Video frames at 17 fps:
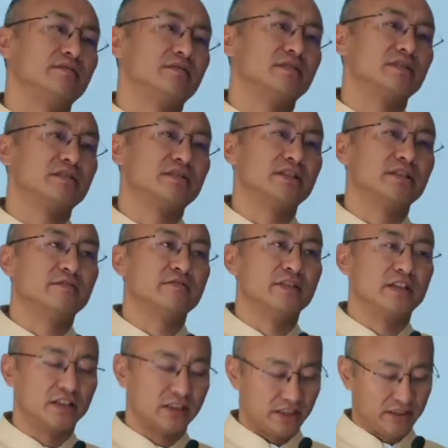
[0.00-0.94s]
for the state of
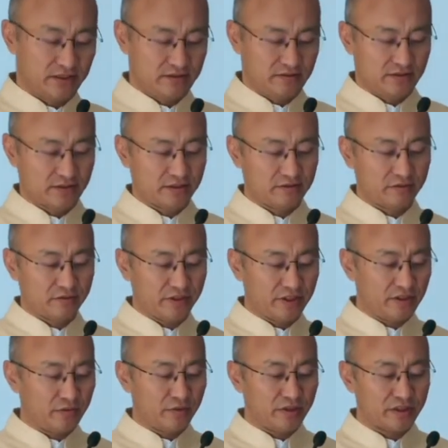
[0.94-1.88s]
Nagaland that
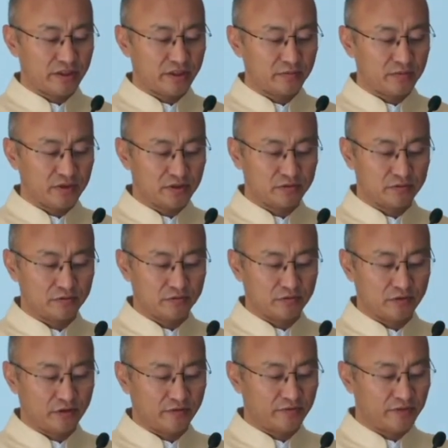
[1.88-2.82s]
today we are able
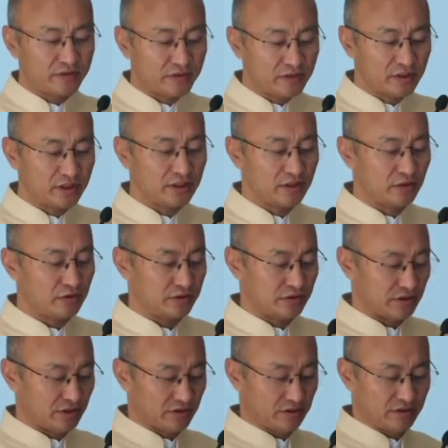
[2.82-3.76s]
to officially
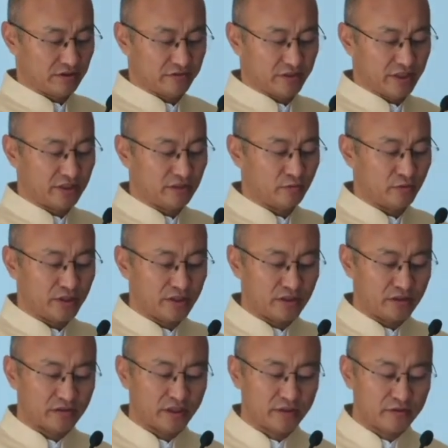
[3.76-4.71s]
launch the
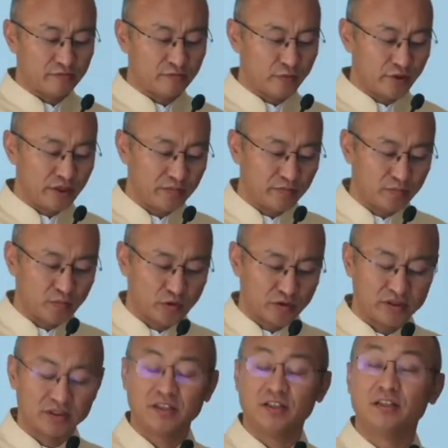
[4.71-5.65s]
right-of-way
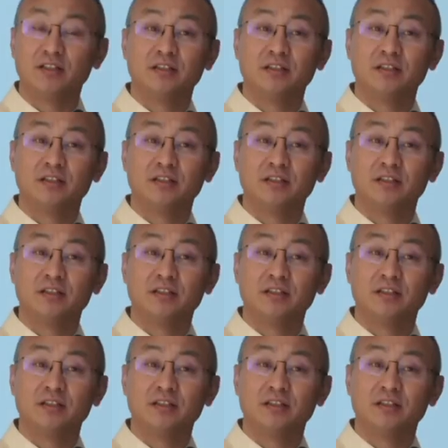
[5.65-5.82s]
portal.